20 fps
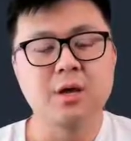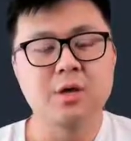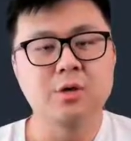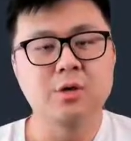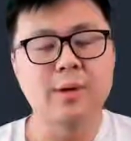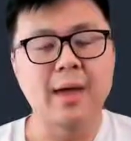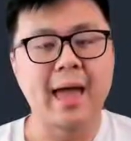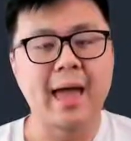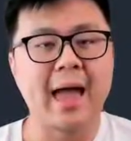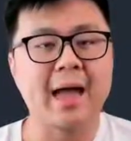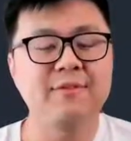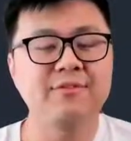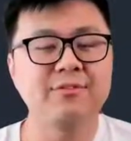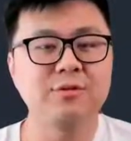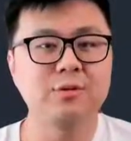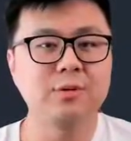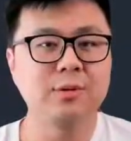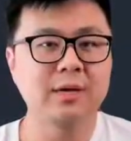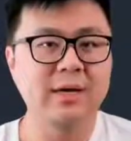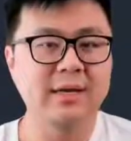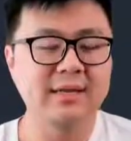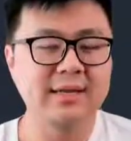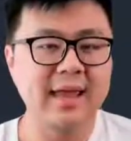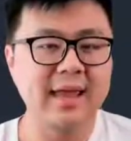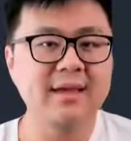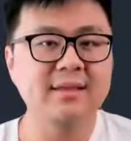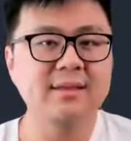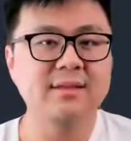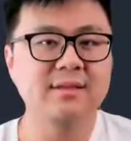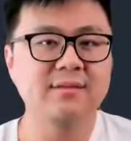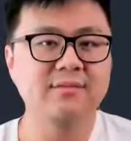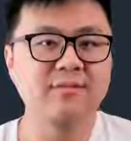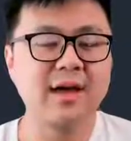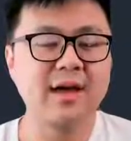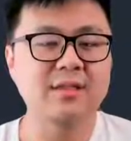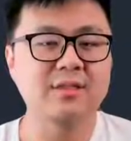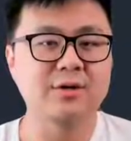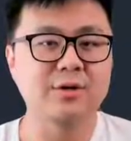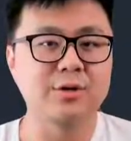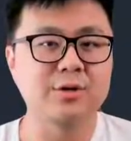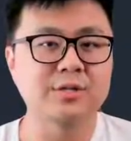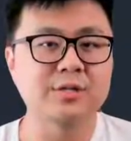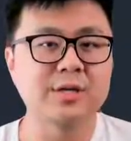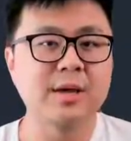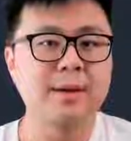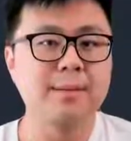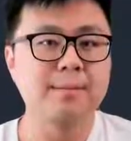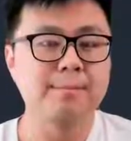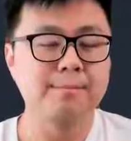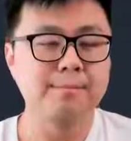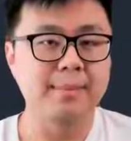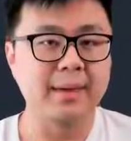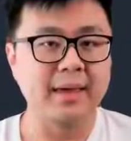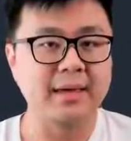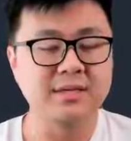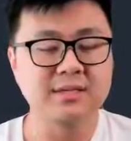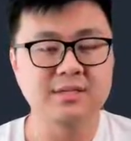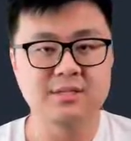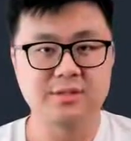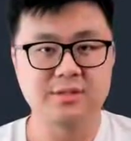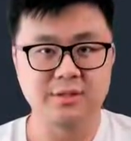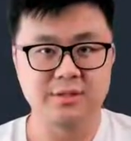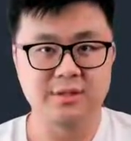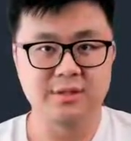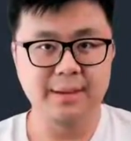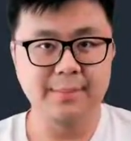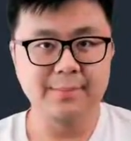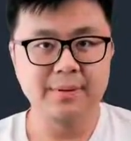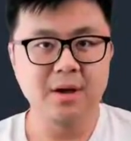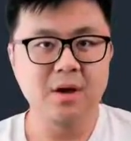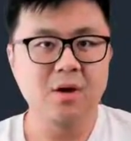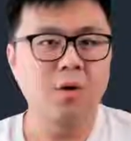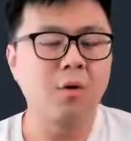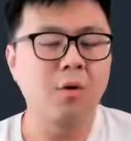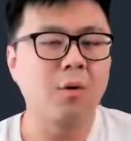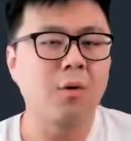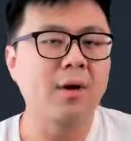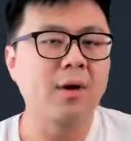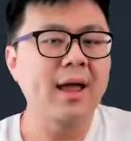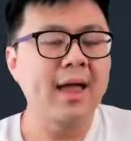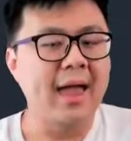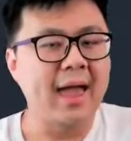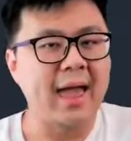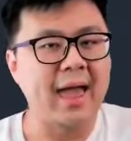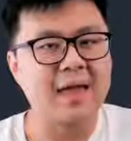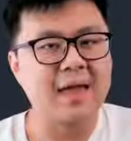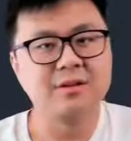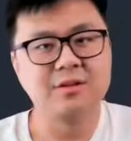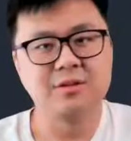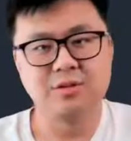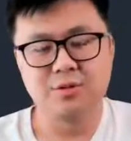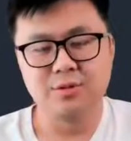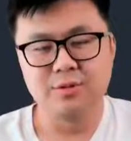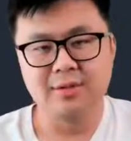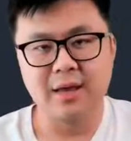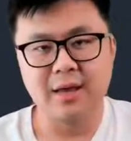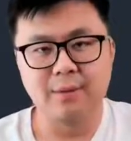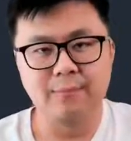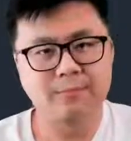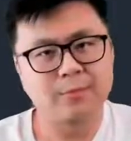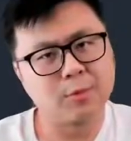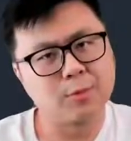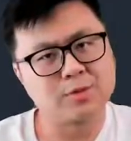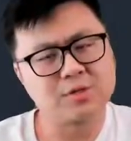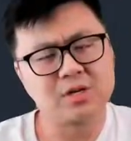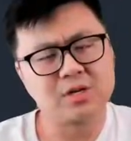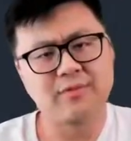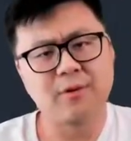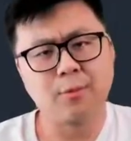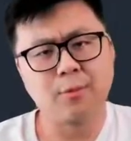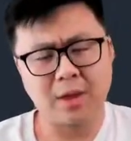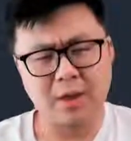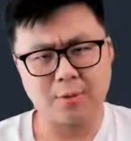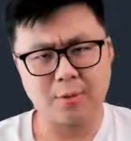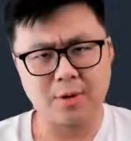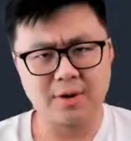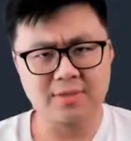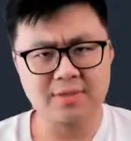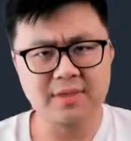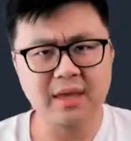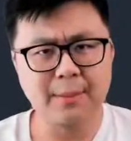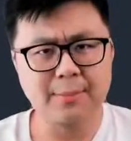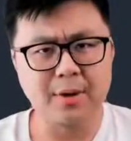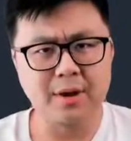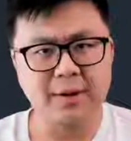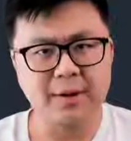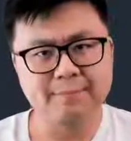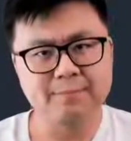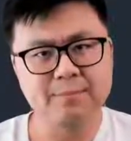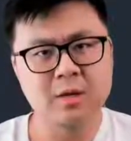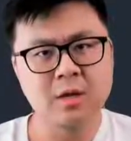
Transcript: You have to connect the vectors base to tip or head to tail, whichever way you want to think about it.